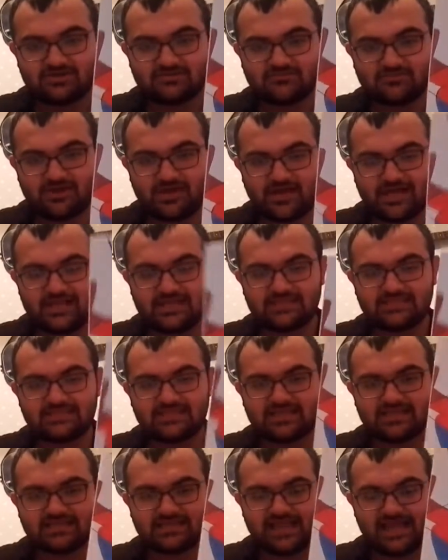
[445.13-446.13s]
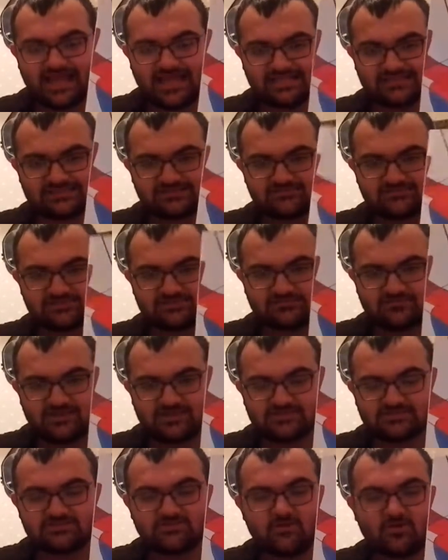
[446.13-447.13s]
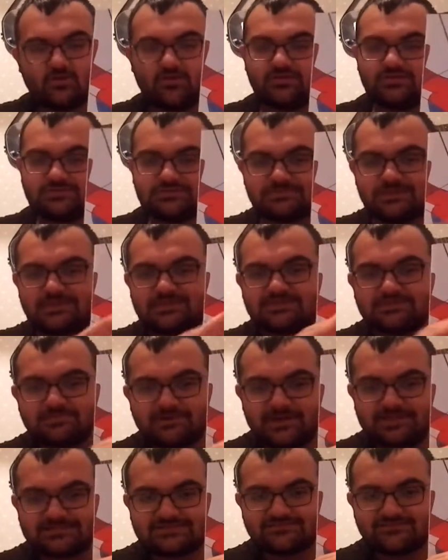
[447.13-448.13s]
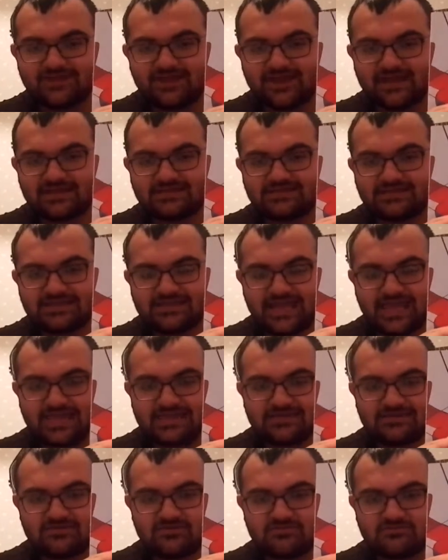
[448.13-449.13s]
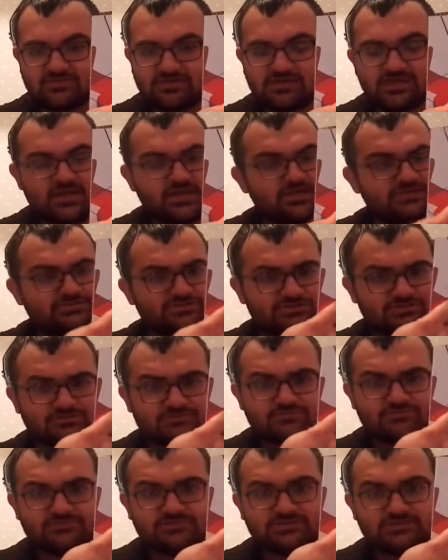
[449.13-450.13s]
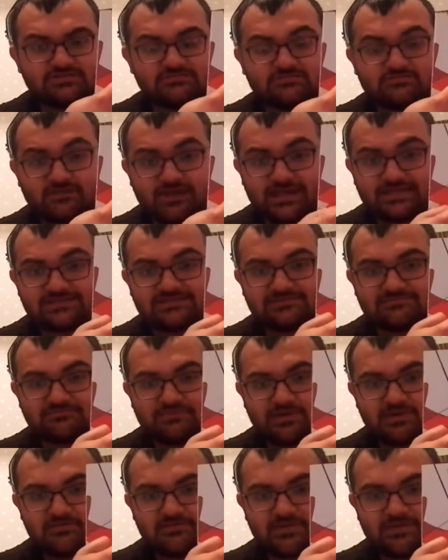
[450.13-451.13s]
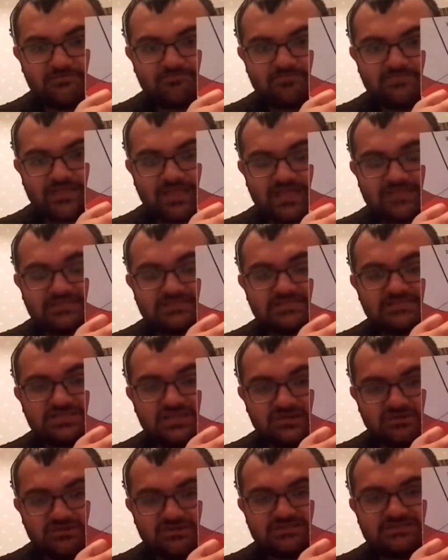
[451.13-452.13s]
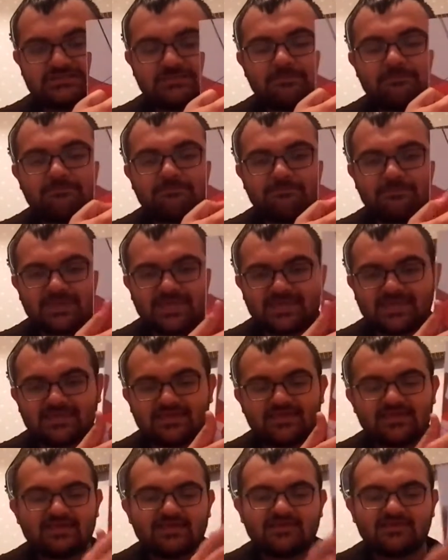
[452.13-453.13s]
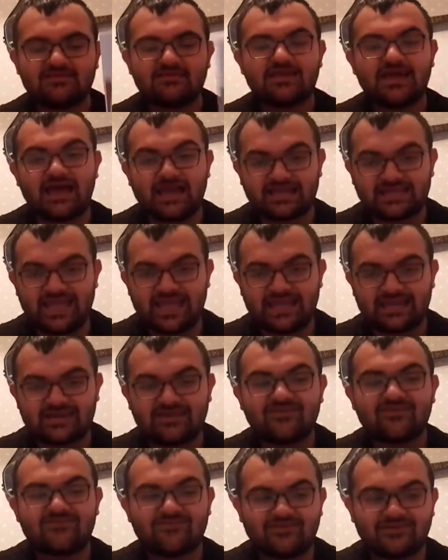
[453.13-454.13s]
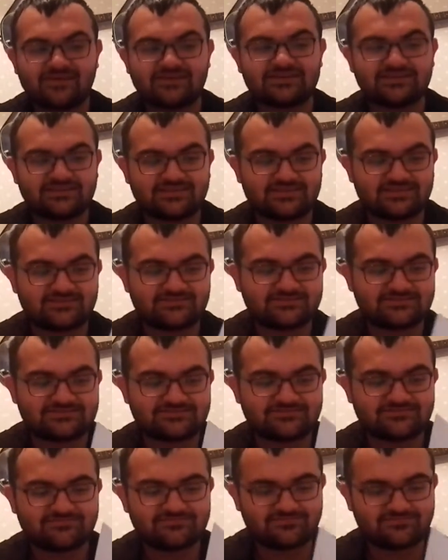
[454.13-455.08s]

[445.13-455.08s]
right, then ask them to read to you, or speak to the person behind it, Katie Newman. She's a rising poet, and she's going to be, again, fucking huge.